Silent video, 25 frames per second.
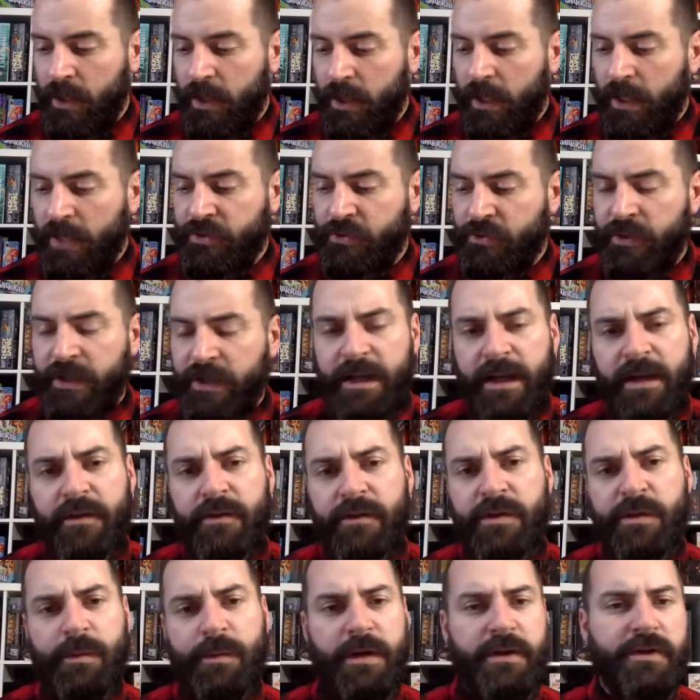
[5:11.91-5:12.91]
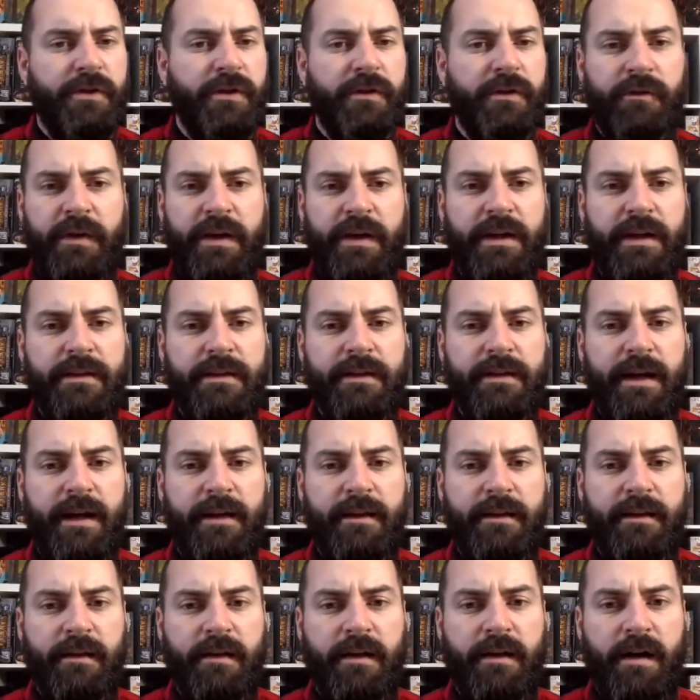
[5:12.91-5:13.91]
there any other special events
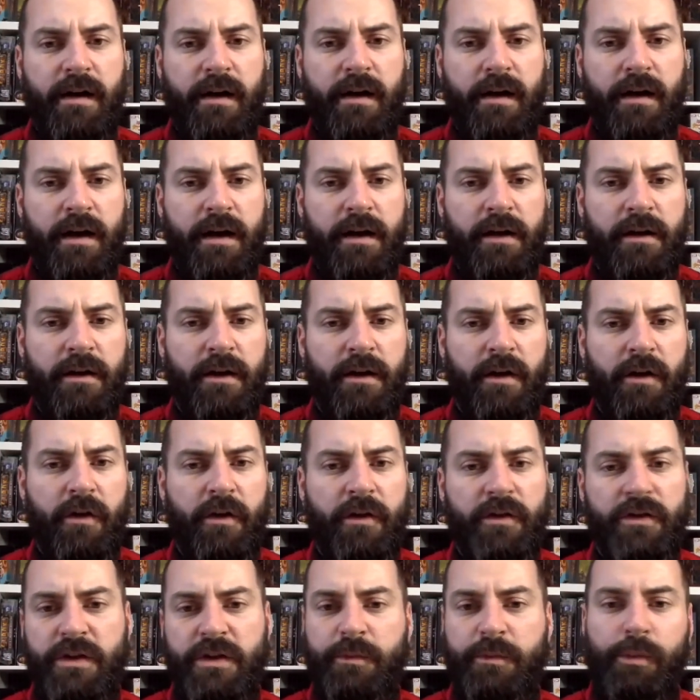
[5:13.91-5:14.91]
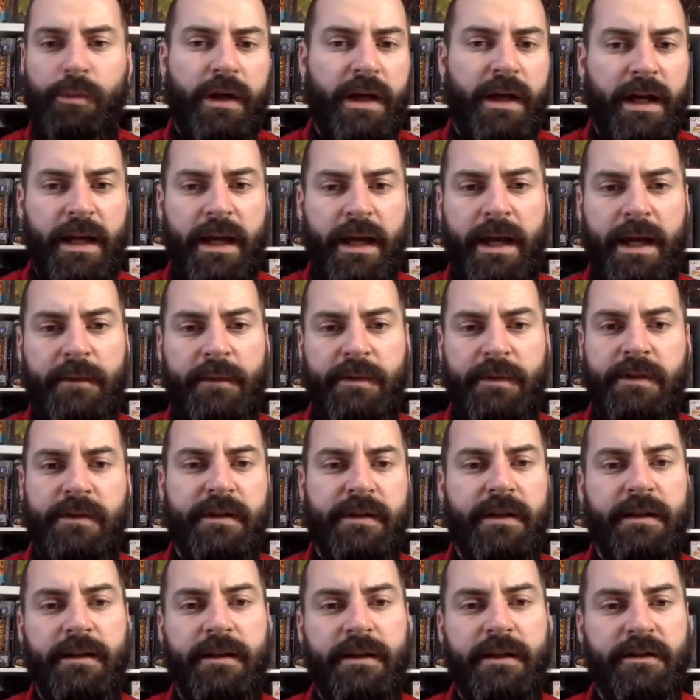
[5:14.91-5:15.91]
at the con other than just playing games and
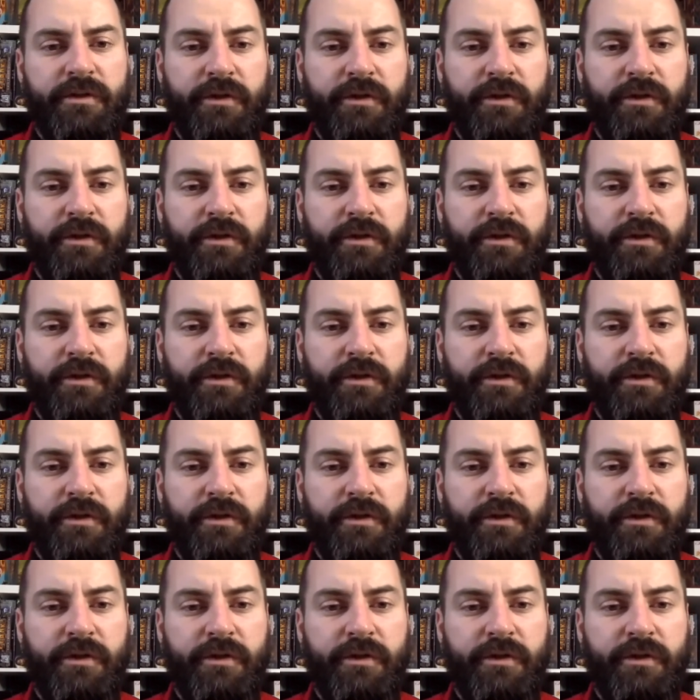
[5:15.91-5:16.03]
seeing things?